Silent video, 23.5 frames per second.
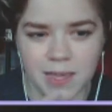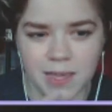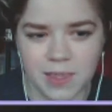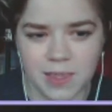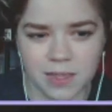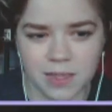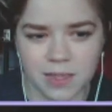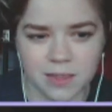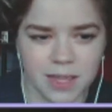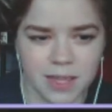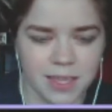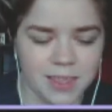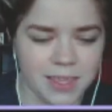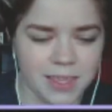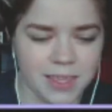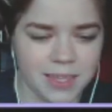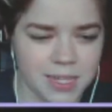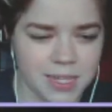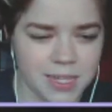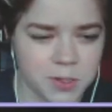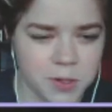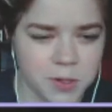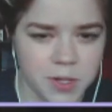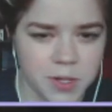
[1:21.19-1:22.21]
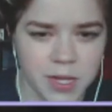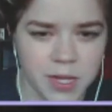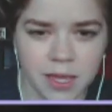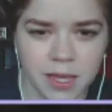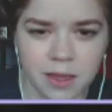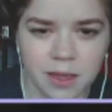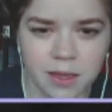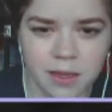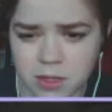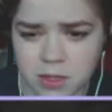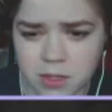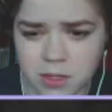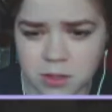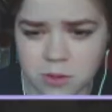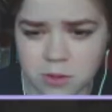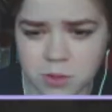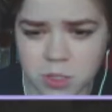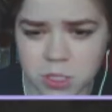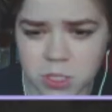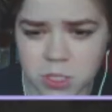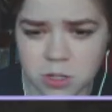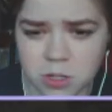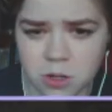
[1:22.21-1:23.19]
I think that's okay. So
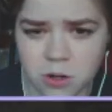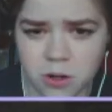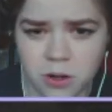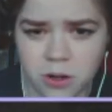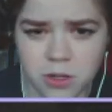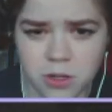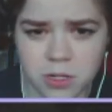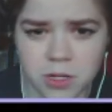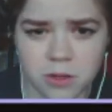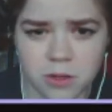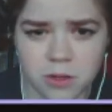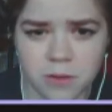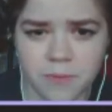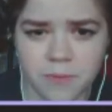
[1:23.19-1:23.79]
start.